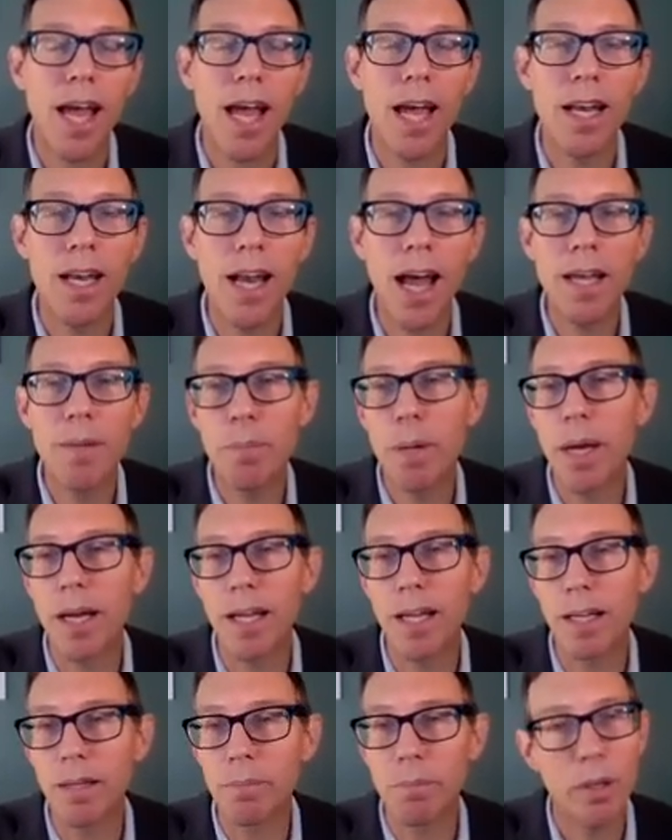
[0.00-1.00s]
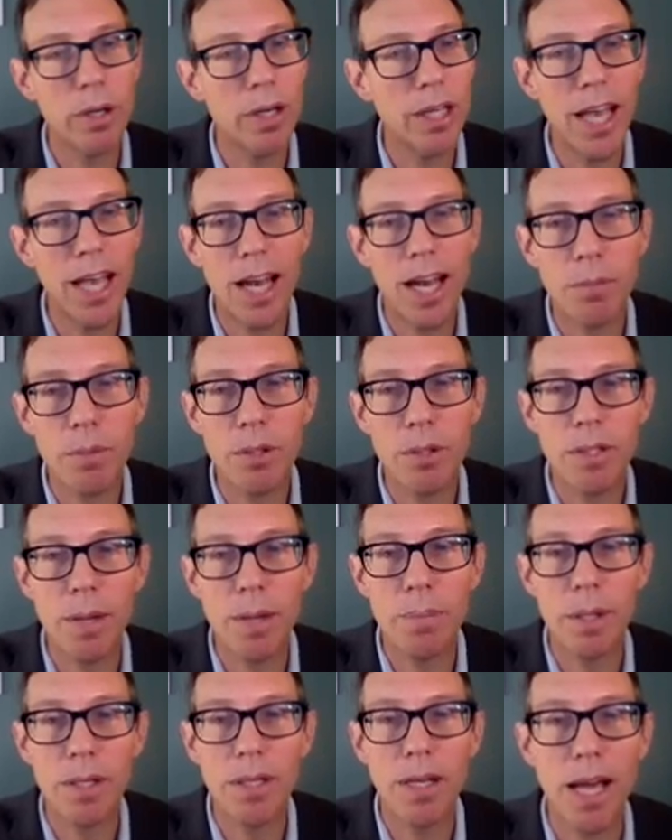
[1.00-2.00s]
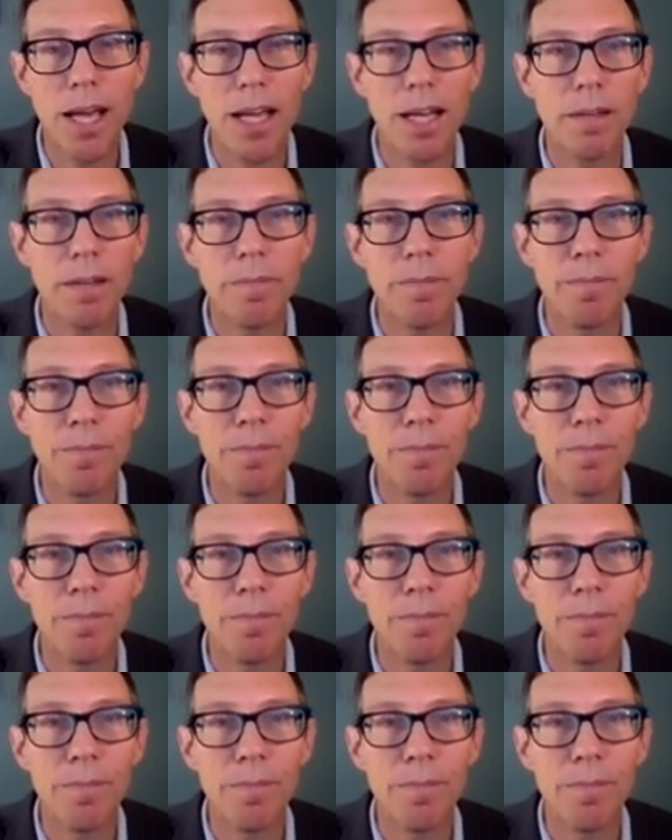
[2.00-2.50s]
And night penning, putting animals up at night.